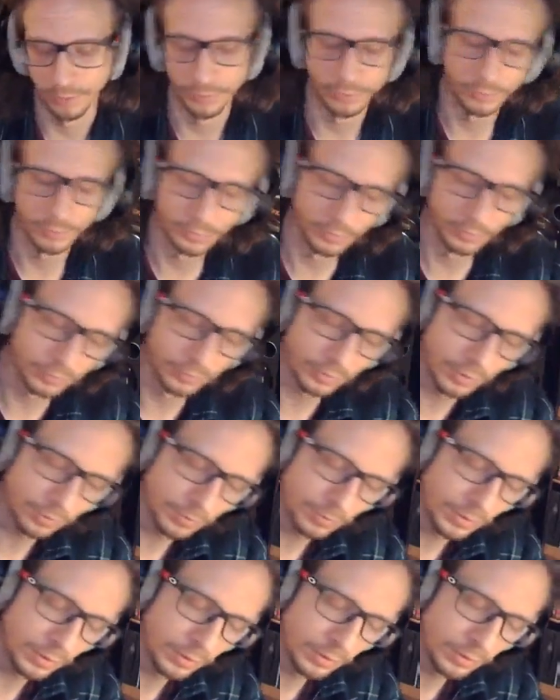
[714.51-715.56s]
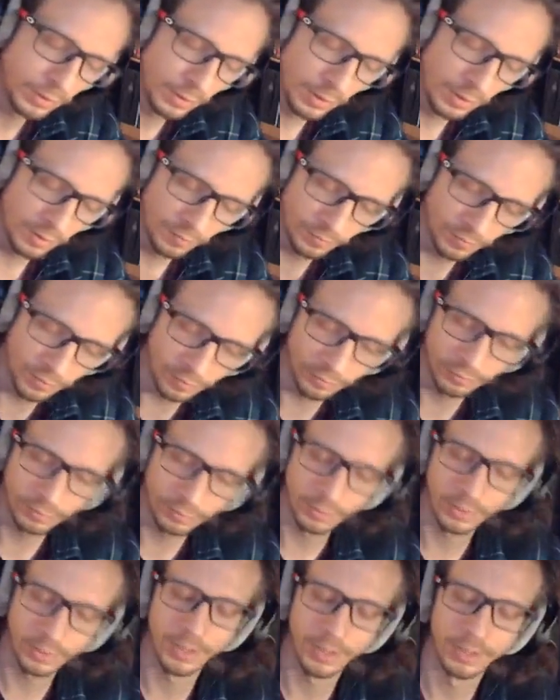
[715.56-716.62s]
And so this is going to be
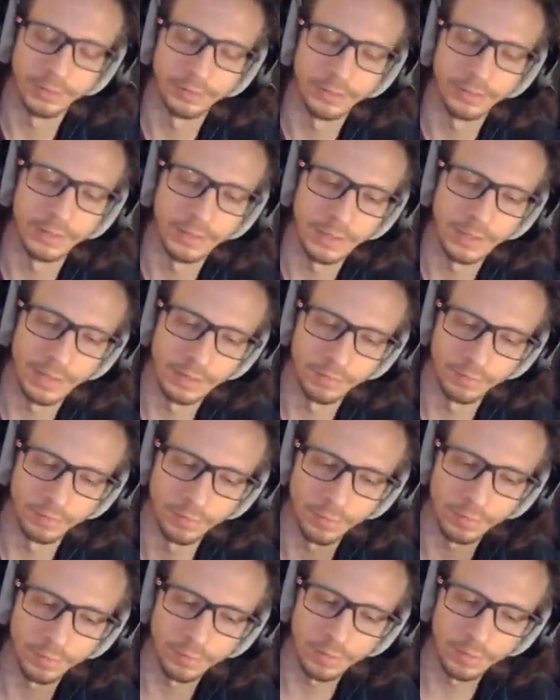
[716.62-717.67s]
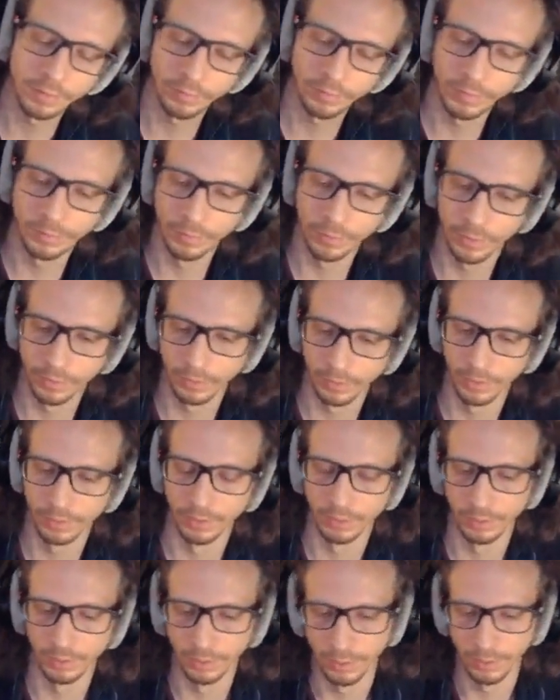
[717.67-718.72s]
functioning as a, a rolling
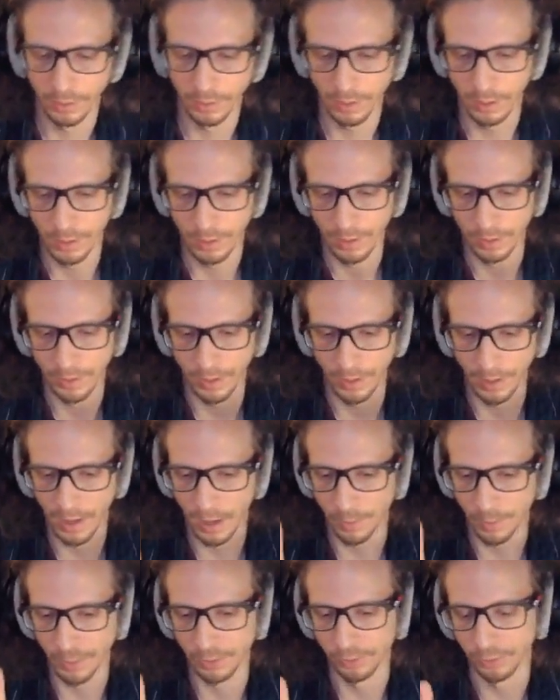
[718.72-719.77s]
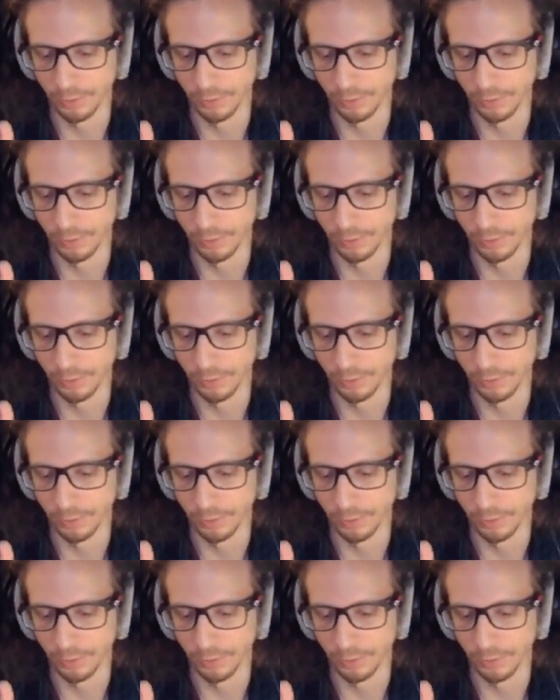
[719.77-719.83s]
remarketing that happens